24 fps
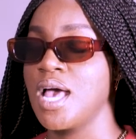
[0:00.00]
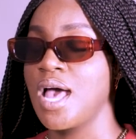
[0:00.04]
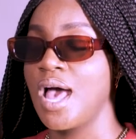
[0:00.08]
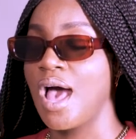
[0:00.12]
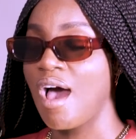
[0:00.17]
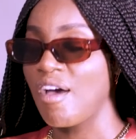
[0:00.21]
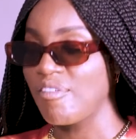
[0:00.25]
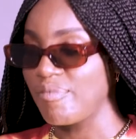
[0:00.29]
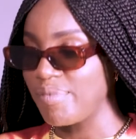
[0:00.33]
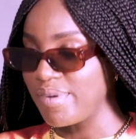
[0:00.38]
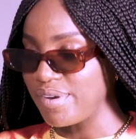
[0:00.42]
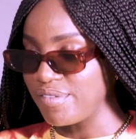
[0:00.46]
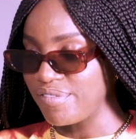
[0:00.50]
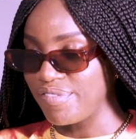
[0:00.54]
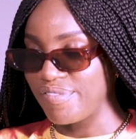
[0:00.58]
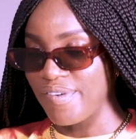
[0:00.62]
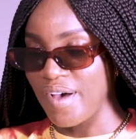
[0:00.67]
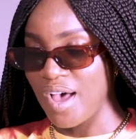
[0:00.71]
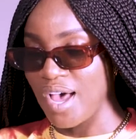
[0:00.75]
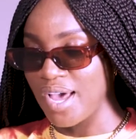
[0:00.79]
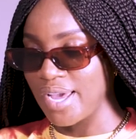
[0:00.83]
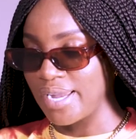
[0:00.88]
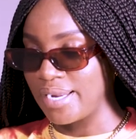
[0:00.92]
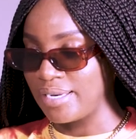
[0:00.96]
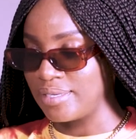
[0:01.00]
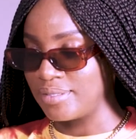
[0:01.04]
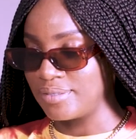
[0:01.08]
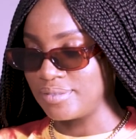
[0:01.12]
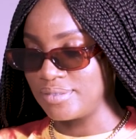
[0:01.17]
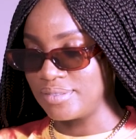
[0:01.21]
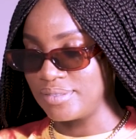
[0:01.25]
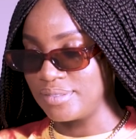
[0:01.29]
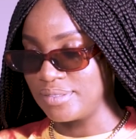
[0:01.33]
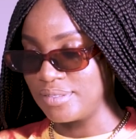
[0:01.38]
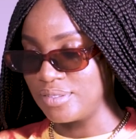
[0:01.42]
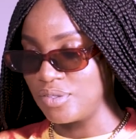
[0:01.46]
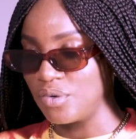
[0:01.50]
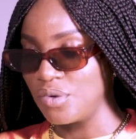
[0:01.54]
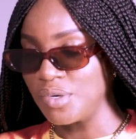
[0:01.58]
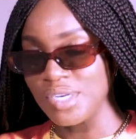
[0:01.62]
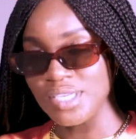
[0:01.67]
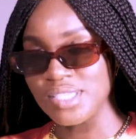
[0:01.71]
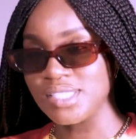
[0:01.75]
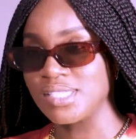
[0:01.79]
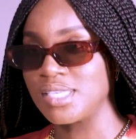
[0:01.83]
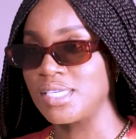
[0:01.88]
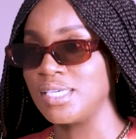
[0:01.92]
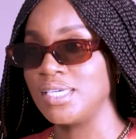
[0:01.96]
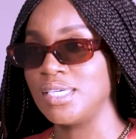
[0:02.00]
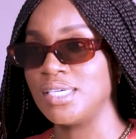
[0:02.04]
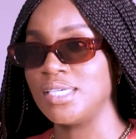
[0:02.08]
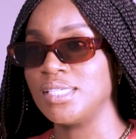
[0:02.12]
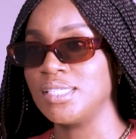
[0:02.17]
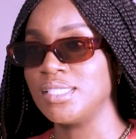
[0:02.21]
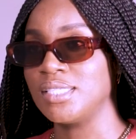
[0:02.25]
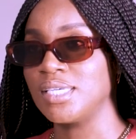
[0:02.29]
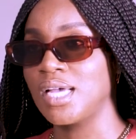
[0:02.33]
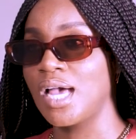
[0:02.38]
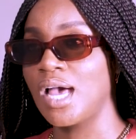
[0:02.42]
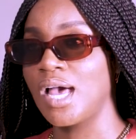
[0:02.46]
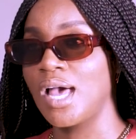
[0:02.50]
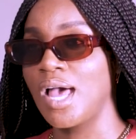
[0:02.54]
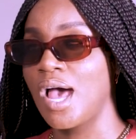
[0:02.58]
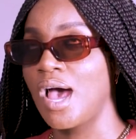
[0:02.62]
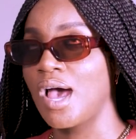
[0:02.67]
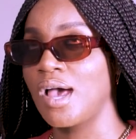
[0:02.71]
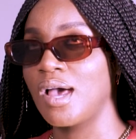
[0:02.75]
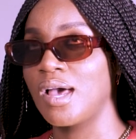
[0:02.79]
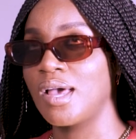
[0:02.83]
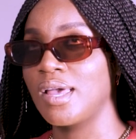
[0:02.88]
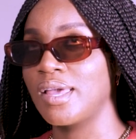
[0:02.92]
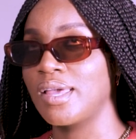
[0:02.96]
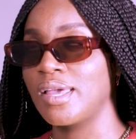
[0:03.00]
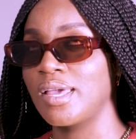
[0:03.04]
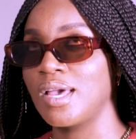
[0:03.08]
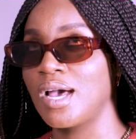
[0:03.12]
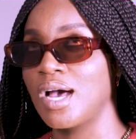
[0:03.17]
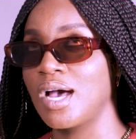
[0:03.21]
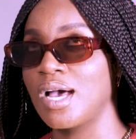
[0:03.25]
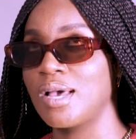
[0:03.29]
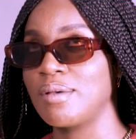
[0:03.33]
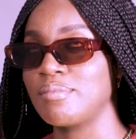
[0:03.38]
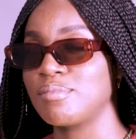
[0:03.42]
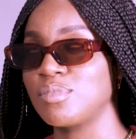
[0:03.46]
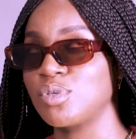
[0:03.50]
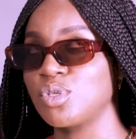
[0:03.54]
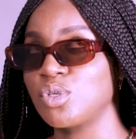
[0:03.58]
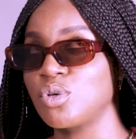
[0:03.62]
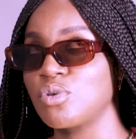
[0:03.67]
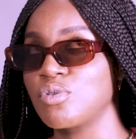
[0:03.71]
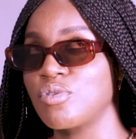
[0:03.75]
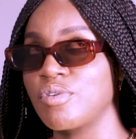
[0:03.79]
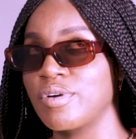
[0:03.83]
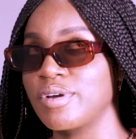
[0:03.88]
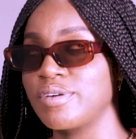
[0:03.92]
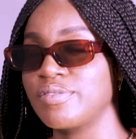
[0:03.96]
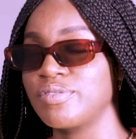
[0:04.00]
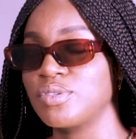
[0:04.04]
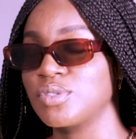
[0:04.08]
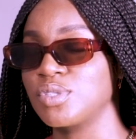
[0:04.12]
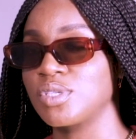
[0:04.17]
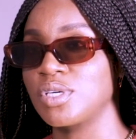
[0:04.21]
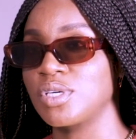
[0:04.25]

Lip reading: I've been fine. Honestly, I'm so grateful to